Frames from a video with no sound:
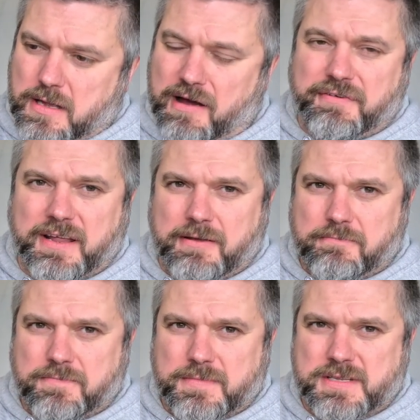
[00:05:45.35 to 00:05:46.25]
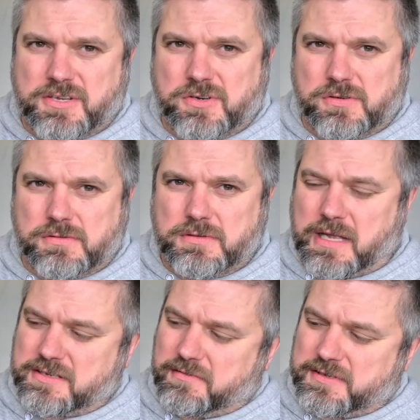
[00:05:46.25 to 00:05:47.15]
Africa. So
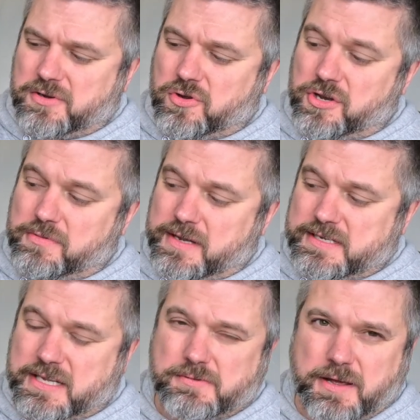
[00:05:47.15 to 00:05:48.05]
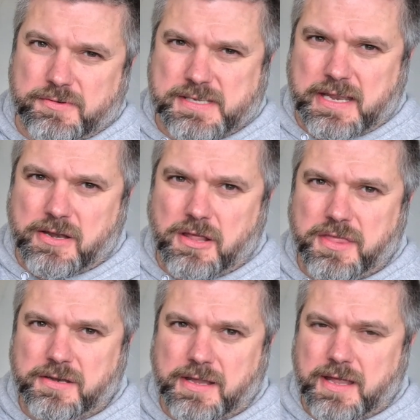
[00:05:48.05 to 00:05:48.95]
that's obviously no good to me. So that's why I was seeing
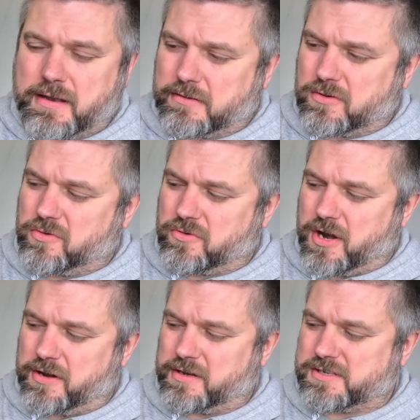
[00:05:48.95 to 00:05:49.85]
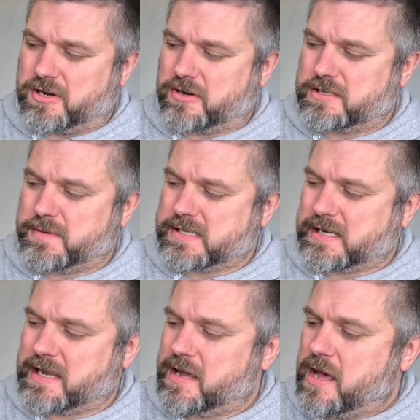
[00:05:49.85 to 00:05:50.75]
nothing and going around in circles
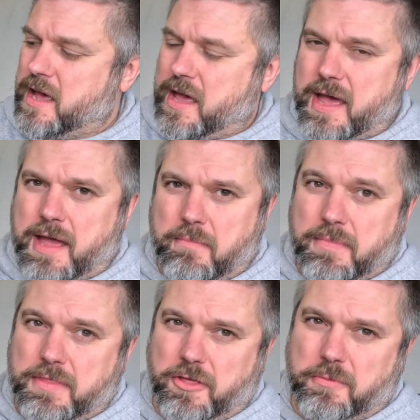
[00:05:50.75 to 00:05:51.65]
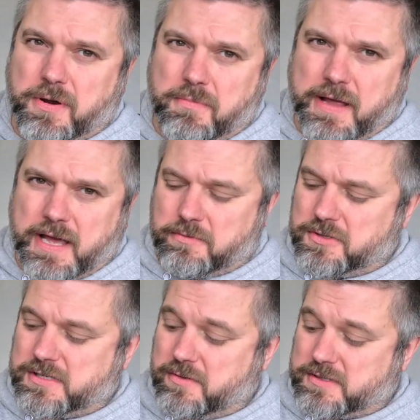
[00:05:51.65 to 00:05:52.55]
basically. The other problem I had
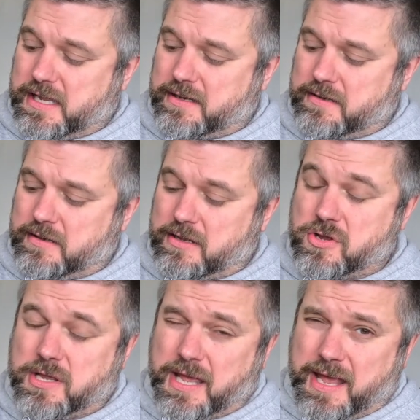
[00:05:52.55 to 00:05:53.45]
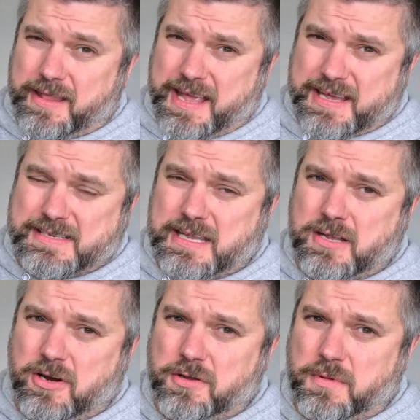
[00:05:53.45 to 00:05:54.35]
was I was getting the UK and the SD
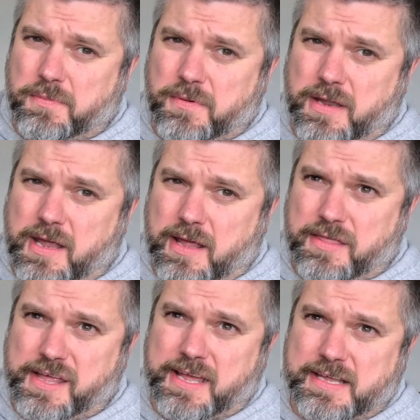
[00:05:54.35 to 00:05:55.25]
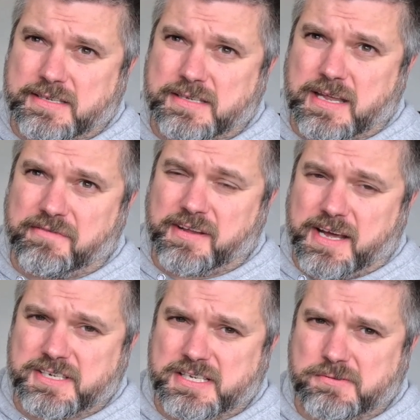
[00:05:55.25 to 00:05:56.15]
card. The thing is you have to
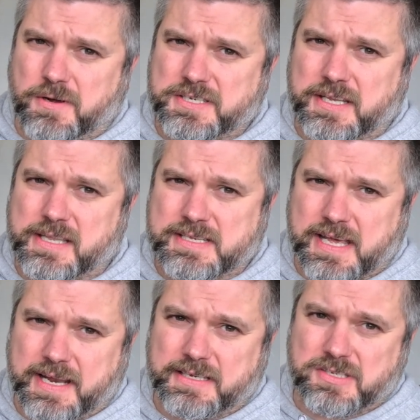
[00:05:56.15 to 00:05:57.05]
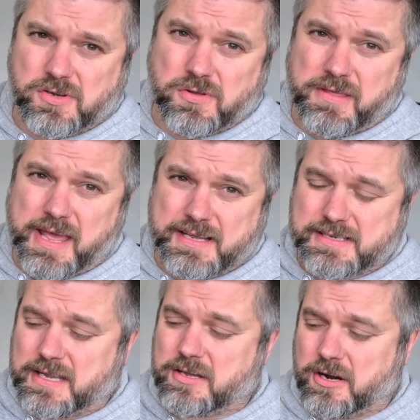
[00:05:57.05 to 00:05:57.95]
actually switch it in the settings to the
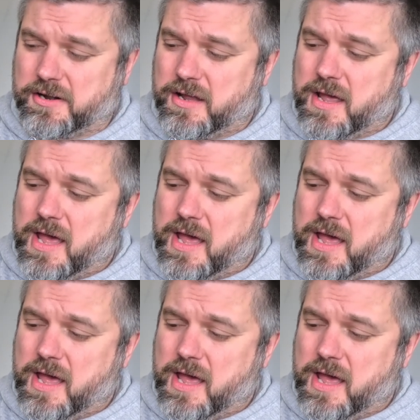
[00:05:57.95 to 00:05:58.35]
SD card.